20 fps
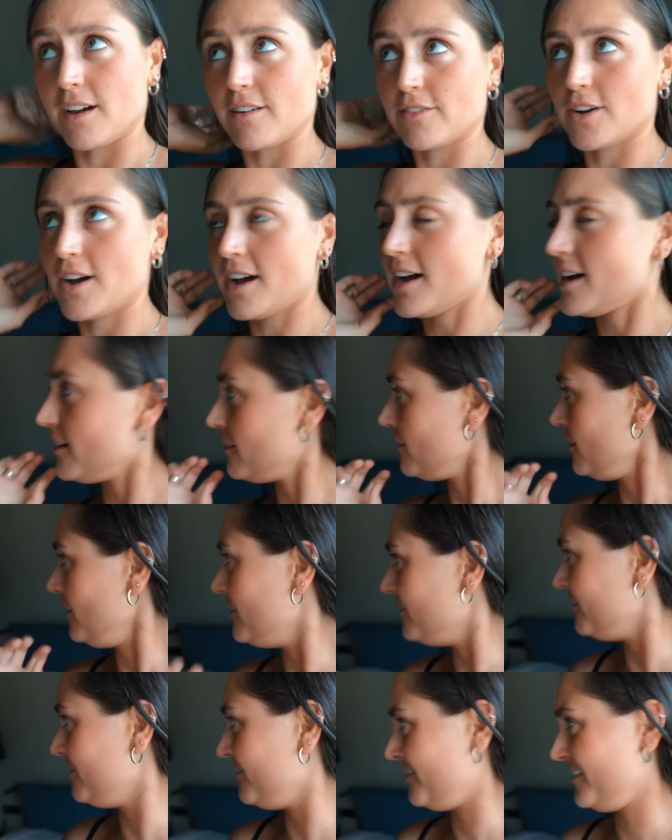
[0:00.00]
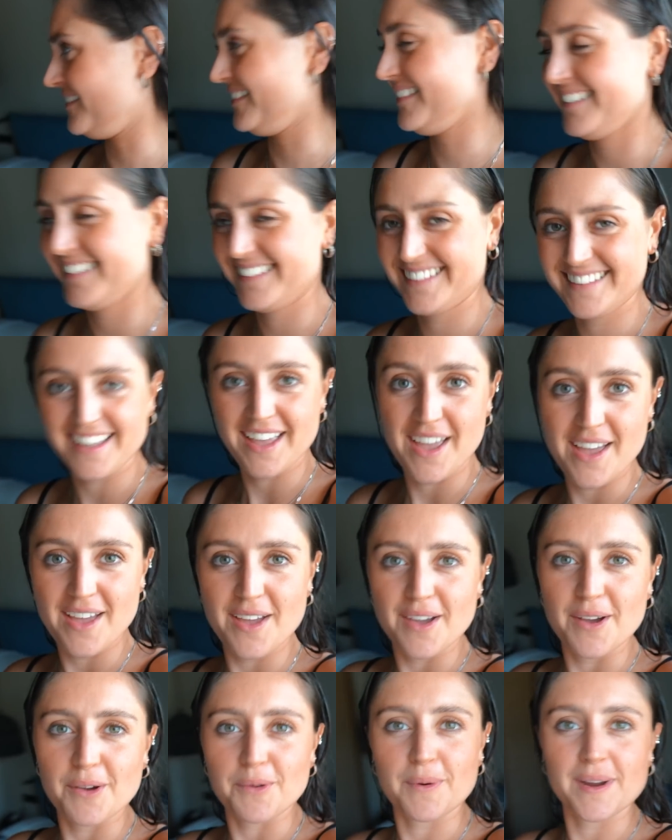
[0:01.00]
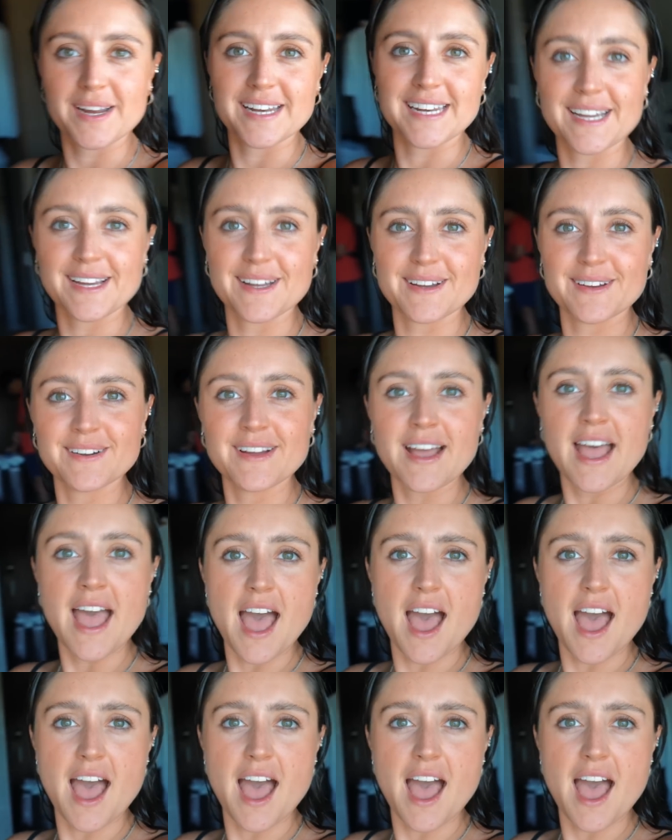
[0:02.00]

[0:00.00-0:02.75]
No, I've got it. Weirdo.